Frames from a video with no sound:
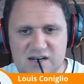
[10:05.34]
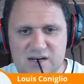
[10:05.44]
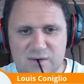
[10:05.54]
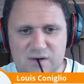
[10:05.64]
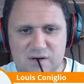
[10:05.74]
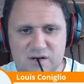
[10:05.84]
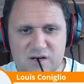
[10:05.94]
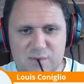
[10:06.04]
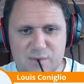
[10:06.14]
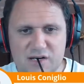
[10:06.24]
They were
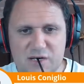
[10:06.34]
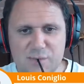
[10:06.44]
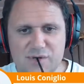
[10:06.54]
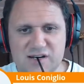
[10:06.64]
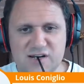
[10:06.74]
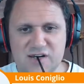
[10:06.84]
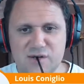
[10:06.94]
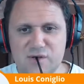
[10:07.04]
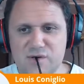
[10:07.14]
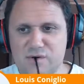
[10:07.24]
awesome means to paint.
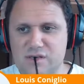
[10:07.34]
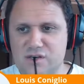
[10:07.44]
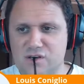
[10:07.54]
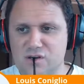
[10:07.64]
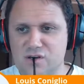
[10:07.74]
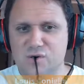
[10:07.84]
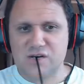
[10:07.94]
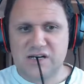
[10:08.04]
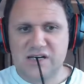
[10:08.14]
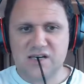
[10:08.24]
So
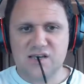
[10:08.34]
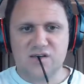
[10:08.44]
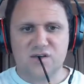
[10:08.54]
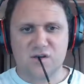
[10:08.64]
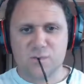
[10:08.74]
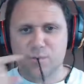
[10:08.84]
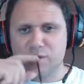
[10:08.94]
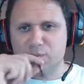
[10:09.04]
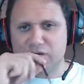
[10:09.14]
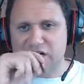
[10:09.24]
you're a
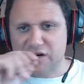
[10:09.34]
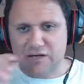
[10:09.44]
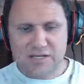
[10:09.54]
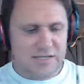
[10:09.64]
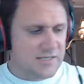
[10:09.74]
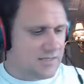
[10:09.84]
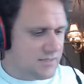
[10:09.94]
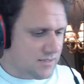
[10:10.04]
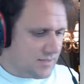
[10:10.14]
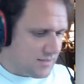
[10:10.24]
big painter, huh?
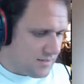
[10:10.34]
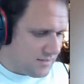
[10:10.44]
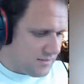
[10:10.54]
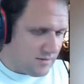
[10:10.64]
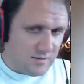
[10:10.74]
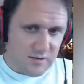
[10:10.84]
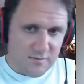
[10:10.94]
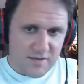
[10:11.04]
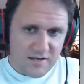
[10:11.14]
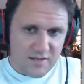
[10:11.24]

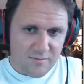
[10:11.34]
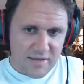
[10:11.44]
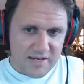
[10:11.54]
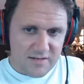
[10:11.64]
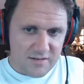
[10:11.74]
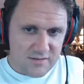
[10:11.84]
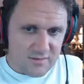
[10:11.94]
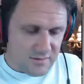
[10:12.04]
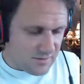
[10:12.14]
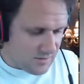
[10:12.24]
You're big into the painting.
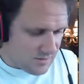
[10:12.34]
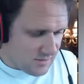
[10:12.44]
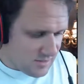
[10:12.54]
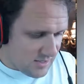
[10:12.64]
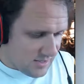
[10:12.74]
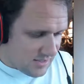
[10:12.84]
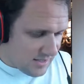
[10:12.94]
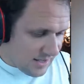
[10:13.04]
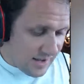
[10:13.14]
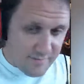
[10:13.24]

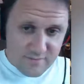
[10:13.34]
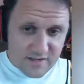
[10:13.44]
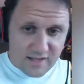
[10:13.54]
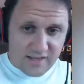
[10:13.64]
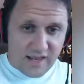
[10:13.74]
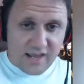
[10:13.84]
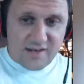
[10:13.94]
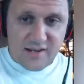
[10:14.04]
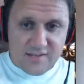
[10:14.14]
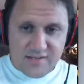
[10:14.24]
I'm like
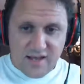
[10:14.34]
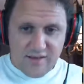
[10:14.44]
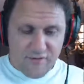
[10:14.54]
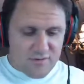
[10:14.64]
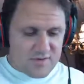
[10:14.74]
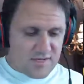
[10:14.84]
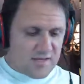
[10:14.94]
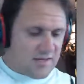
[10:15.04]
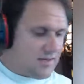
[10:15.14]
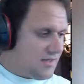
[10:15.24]
I've always
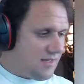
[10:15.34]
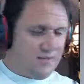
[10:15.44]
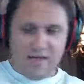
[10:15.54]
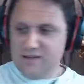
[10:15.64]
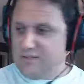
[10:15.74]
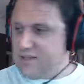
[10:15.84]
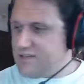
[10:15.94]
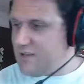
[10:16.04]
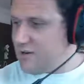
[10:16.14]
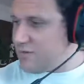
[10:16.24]
I've kind of
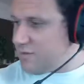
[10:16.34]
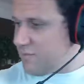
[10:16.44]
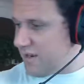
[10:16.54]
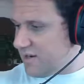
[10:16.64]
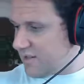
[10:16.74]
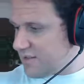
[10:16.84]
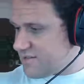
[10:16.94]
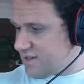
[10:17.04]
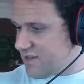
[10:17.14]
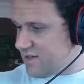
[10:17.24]
tinkered with painting
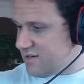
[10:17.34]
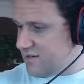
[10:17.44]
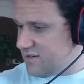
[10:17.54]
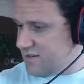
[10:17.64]
as a kid,